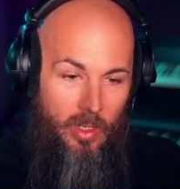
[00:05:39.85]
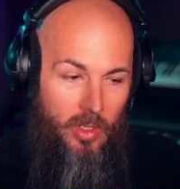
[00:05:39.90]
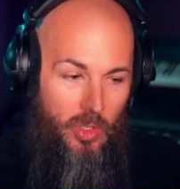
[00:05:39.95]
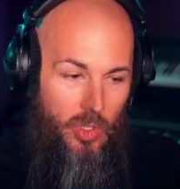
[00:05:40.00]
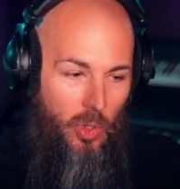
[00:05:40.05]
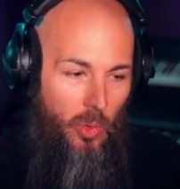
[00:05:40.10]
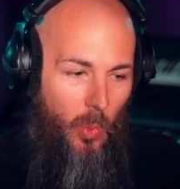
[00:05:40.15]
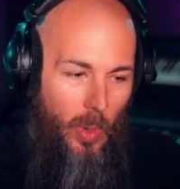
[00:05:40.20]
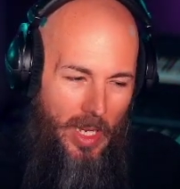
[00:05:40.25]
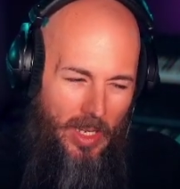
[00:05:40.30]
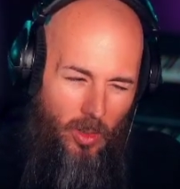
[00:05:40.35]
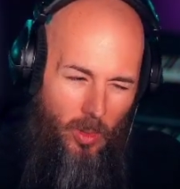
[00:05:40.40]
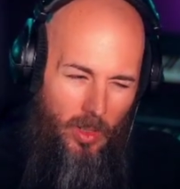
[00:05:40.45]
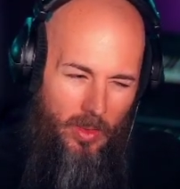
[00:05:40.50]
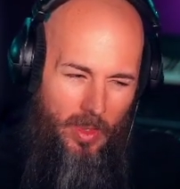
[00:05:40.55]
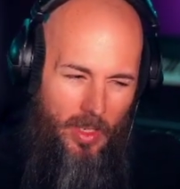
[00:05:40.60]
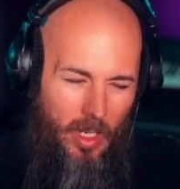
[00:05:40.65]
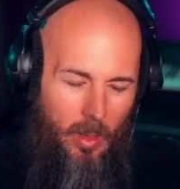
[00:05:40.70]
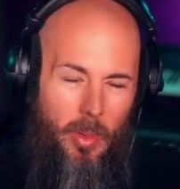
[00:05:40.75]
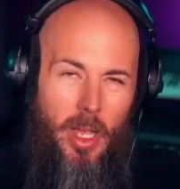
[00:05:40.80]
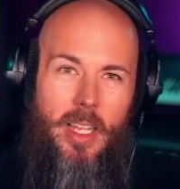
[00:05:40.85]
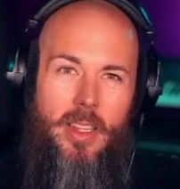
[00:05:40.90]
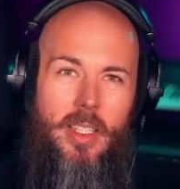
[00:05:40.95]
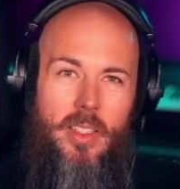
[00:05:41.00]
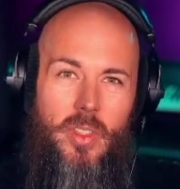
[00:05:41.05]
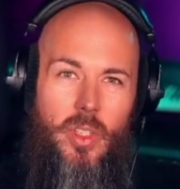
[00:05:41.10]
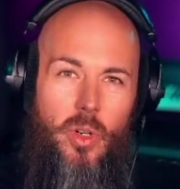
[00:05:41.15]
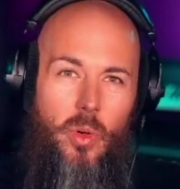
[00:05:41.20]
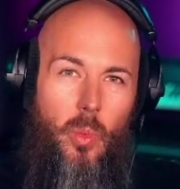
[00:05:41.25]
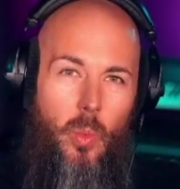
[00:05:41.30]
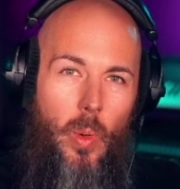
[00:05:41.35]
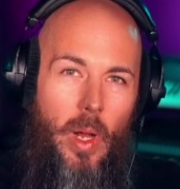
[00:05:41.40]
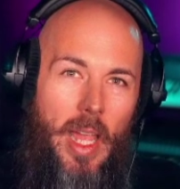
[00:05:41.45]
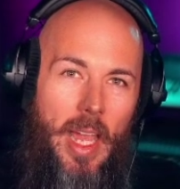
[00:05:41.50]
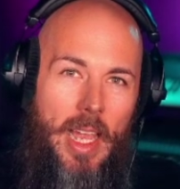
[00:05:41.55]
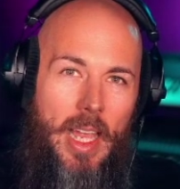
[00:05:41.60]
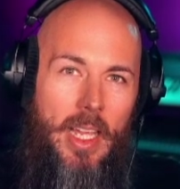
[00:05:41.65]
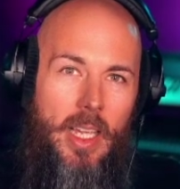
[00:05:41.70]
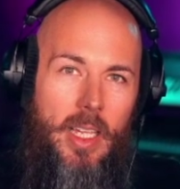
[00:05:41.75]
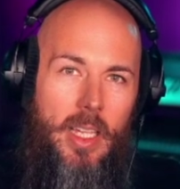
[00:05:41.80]
So the way you can think about this in a
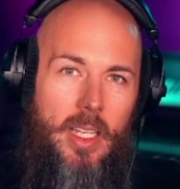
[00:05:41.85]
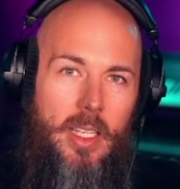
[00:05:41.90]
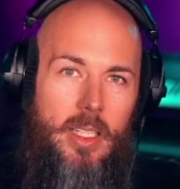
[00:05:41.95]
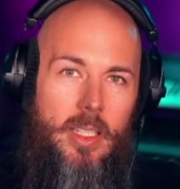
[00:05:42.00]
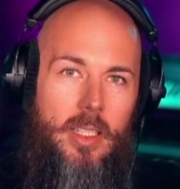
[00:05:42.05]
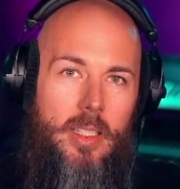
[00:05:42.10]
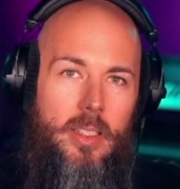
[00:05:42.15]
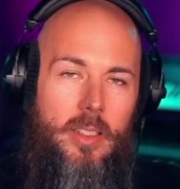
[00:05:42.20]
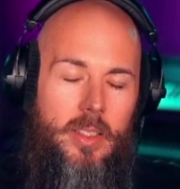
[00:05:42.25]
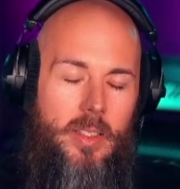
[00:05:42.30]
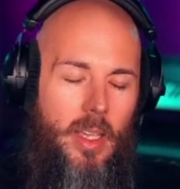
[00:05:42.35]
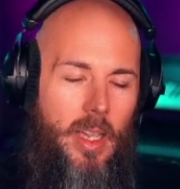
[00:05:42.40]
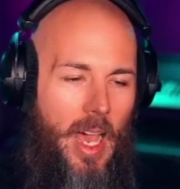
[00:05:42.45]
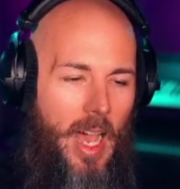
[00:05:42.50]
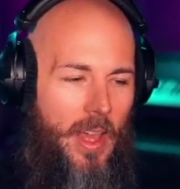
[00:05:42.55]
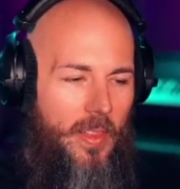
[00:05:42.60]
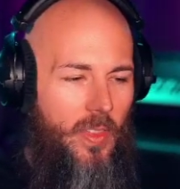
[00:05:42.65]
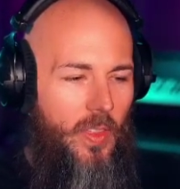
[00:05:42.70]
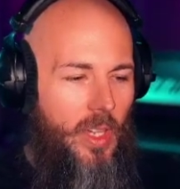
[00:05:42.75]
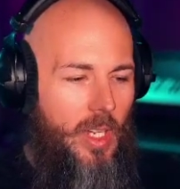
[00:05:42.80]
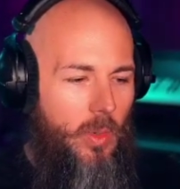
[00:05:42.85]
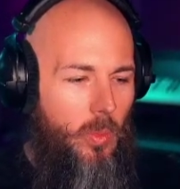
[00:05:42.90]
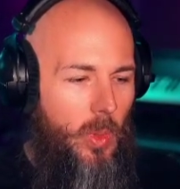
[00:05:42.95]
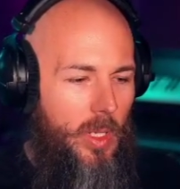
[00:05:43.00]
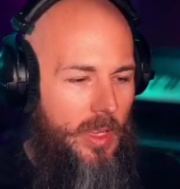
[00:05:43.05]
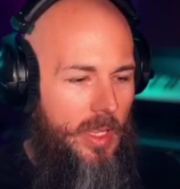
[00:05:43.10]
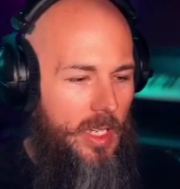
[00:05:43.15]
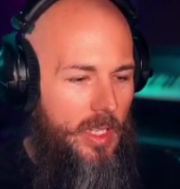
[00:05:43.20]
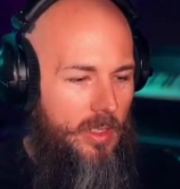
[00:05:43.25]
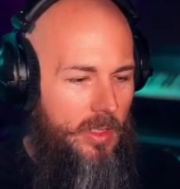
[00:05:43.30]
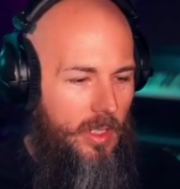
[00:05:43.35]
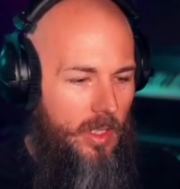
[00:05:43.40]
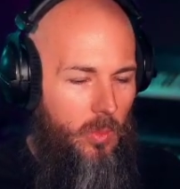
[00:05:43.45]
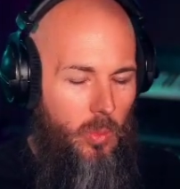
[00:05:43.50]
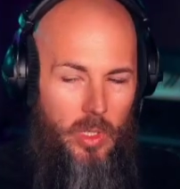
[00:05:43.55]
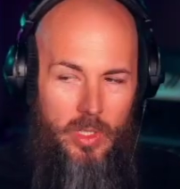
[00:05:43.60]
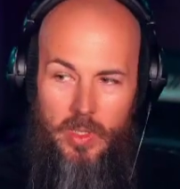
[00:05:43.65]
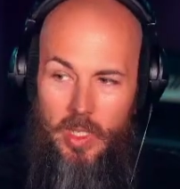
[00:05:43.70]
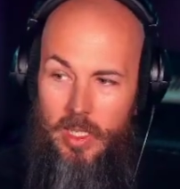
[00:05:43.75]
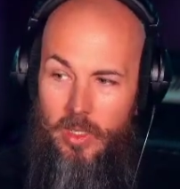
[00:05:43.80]
way is, I think what they did
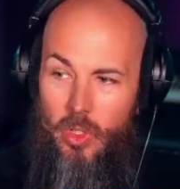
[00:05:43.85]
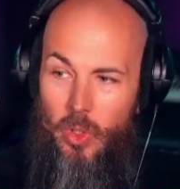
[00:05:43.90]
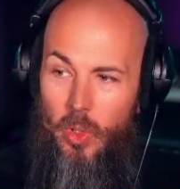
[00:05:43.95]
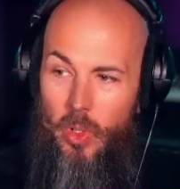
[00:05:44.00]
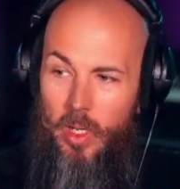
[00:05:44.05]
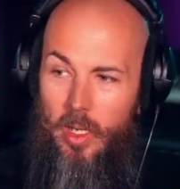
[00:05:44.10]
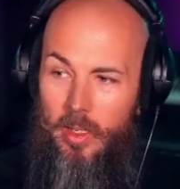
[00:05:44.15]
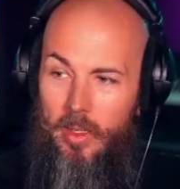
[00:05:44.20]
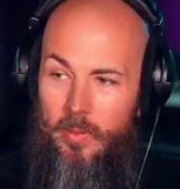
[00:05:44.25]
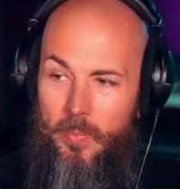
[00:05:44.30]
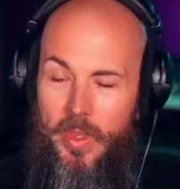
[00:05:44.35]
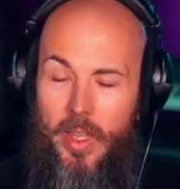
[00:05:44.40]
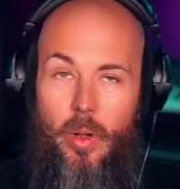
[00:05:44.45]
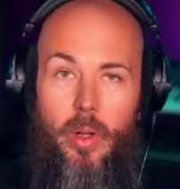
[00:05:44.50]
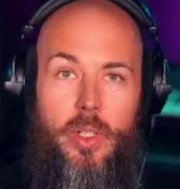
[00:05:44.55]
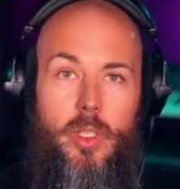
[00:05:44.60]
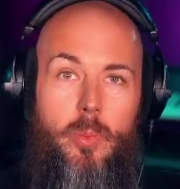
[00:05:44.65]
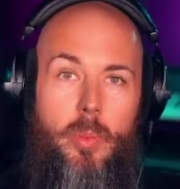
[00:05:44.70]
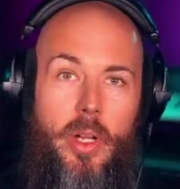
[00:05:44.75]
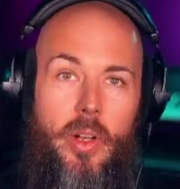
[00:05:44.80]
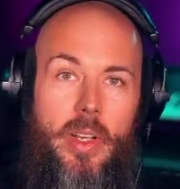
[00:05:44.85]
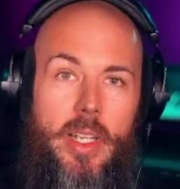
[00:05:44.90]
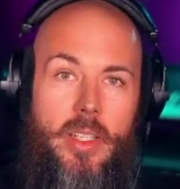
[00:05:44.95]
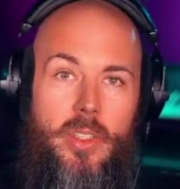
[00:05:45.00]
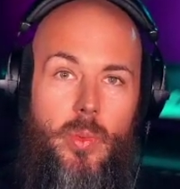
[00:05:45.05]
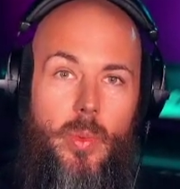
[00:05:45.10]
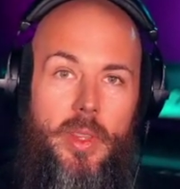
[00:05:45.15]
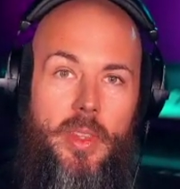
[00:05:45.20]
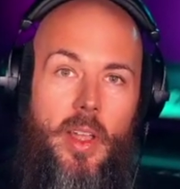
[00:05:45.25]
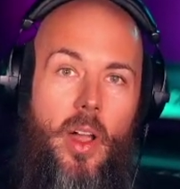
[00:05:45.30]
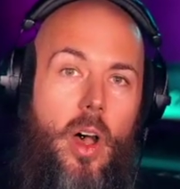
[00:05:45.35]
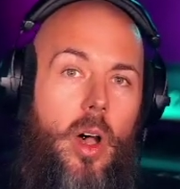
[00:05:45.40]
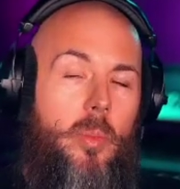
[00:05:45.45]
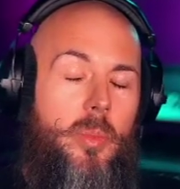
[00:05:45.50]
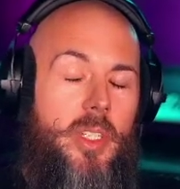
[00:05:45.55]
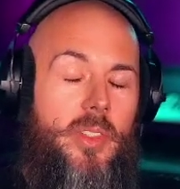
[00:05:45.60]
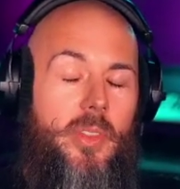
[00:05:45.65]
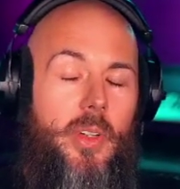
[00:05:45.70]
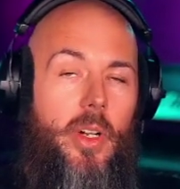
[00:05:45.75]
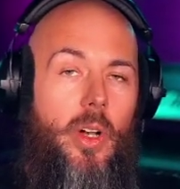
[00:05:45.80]
was they took their experience with the
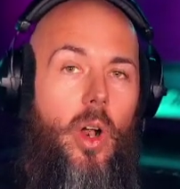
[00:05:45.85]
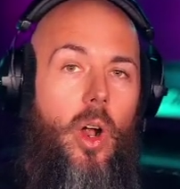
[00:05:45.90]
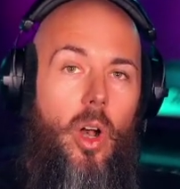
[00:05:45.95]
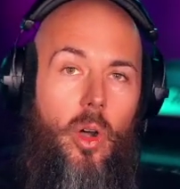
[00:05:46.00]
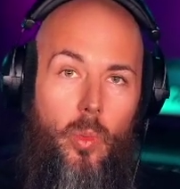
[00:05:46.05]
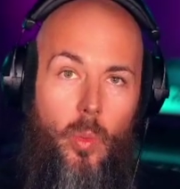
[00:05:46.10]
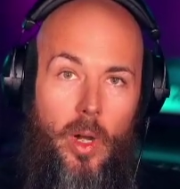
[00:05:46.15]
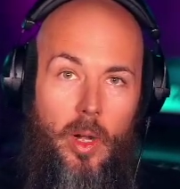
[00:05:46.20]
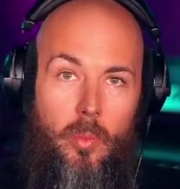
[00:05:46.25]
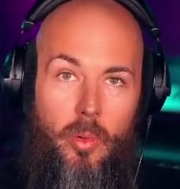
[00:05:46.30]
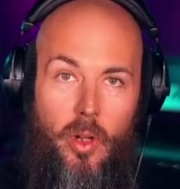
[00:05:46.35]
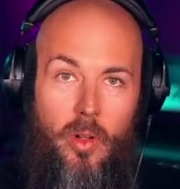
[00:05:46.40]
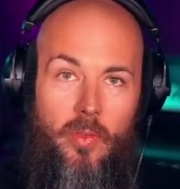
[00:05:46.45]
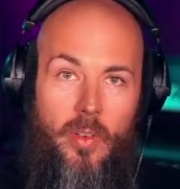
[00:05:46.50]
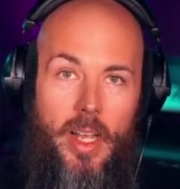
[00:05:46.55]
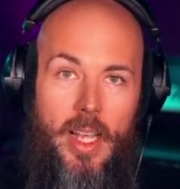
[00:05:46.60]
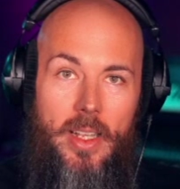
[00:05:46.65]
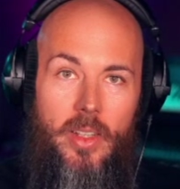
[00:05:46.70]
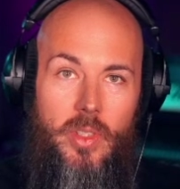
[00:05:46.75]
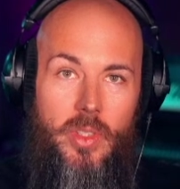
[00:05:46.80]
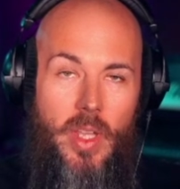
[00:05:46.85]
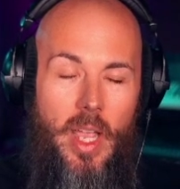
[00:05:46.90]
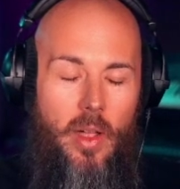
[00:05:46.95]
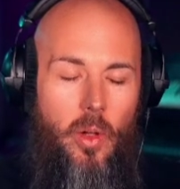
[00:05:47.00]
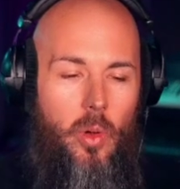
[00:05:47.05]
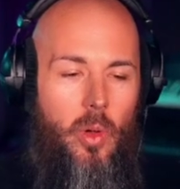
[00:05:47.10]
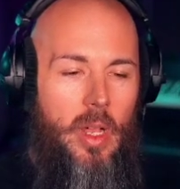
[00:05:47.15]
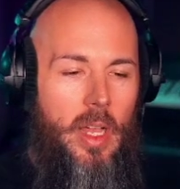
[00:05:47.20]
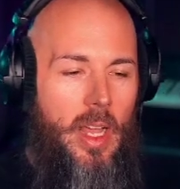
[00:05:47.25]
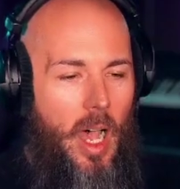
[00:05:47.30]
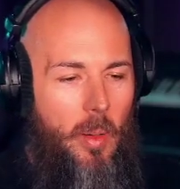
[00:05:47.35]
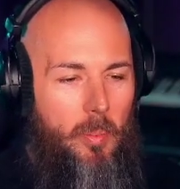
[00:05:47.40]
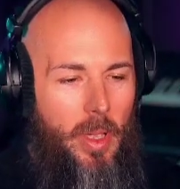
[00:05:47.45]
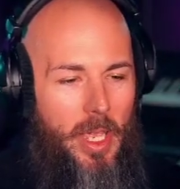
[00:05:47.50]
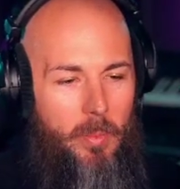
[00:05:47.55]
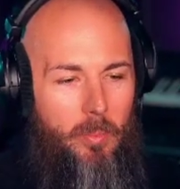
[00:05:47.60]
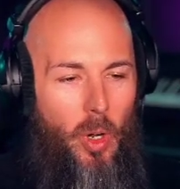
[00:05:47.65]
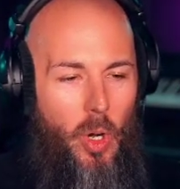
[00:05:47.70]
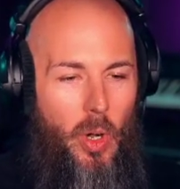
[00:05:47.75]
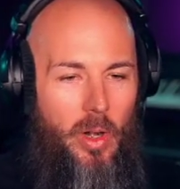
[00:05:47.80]
Omnisphere hardware profiles, how a
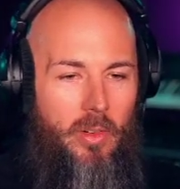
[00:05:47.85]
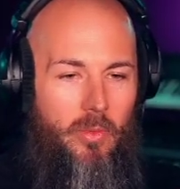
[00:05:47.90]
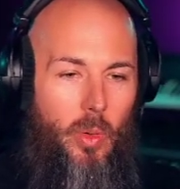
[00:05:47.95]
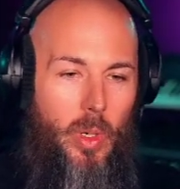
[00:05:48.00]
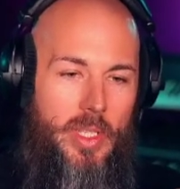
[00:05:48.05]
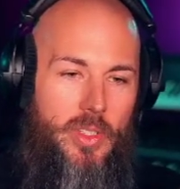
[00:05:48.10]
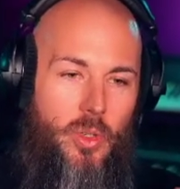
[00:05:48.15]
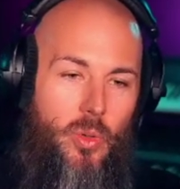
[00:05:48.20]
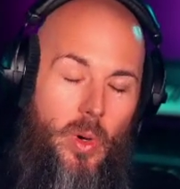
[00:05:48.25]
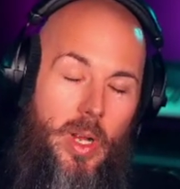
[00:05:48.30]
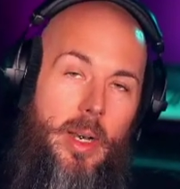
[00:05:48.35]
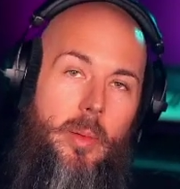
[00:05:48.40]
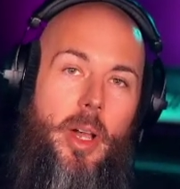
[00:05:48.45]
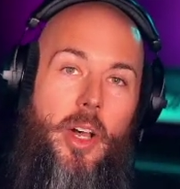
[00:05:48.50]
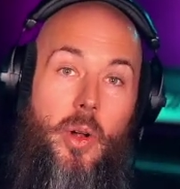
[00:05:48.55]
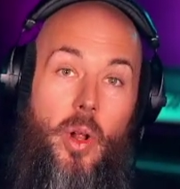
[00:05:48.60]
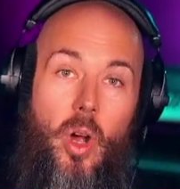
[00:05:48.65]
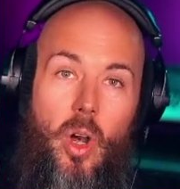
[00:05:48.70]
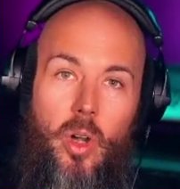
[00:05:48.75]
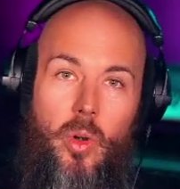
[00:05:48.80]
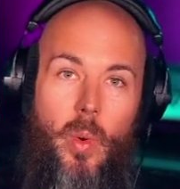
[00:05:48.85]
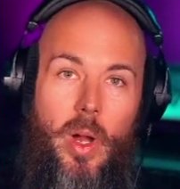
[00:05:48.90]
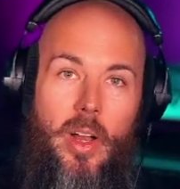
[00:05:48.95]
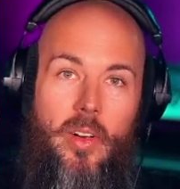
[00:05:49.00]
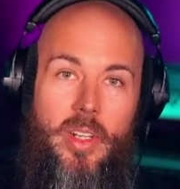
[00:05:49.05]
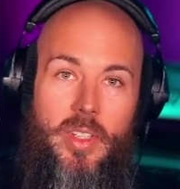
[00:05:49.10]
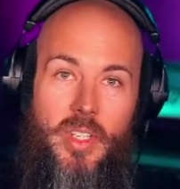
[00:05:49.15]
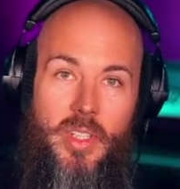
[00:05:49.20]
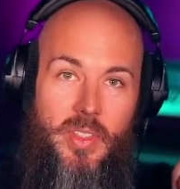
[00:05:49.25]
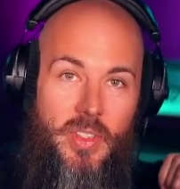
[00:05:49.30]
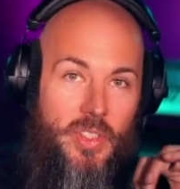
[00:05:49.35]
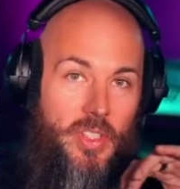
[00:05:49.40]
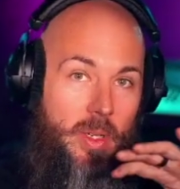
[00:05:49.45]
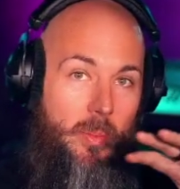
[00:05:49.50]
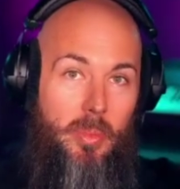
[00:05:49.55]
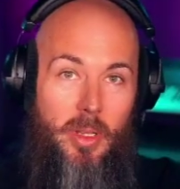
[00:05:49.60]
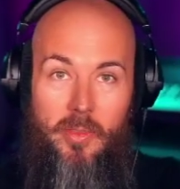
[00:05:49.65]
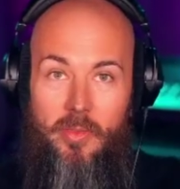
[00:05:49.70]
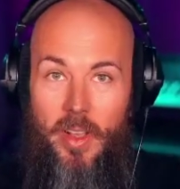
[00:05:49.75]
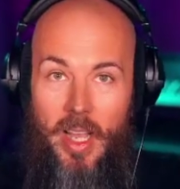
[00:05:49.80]
big part of what's great about hardware is it
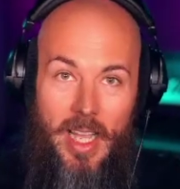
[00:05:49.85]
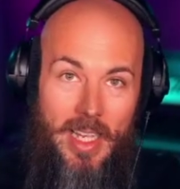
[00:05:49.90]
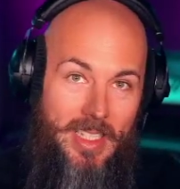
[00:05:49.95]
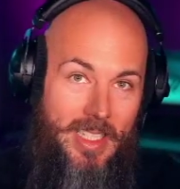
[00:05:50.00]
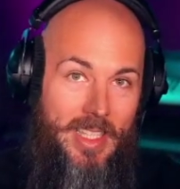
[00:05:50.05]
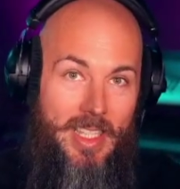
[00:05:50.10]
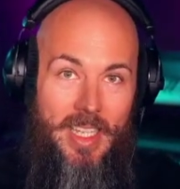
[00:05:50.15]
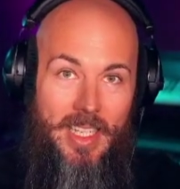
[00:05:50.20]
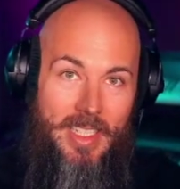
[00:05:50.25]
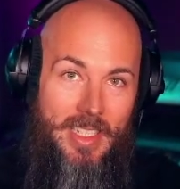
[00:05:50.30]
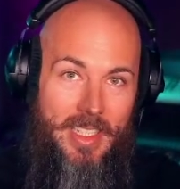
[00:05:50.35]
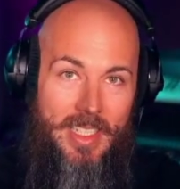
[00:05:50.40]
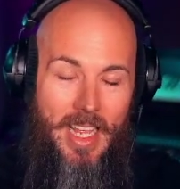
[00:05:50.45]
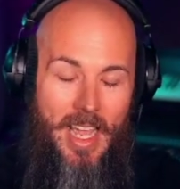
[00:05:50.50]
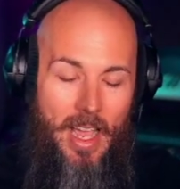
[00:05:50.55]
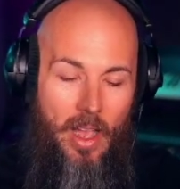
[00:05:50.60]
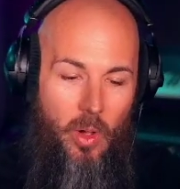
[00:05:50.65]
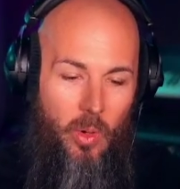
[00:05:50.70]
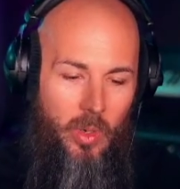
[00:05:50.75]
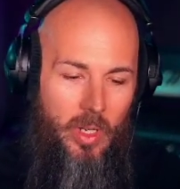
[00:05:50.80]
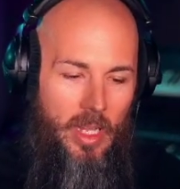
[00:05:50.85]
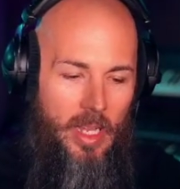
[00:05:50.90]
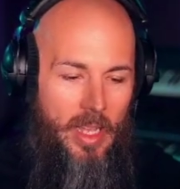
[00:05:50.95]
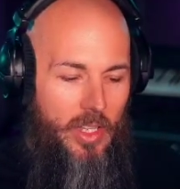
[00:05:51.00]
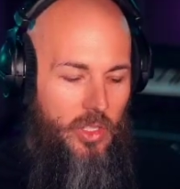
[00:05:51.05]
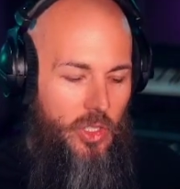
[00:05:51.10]
simplifies things down.